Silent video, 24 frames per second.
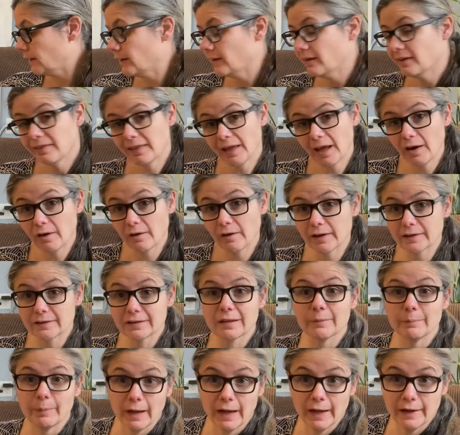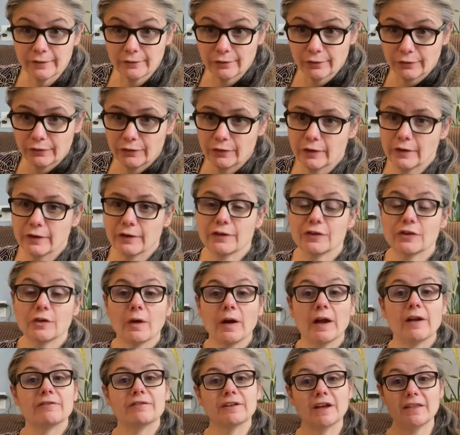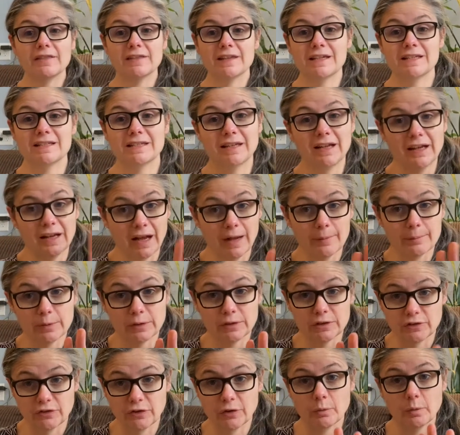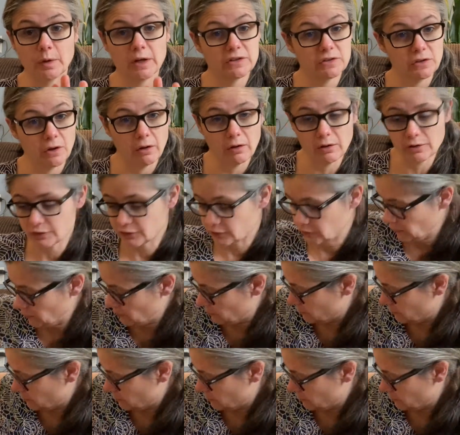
then on to the binders. So I've done these in a couple of different ways also.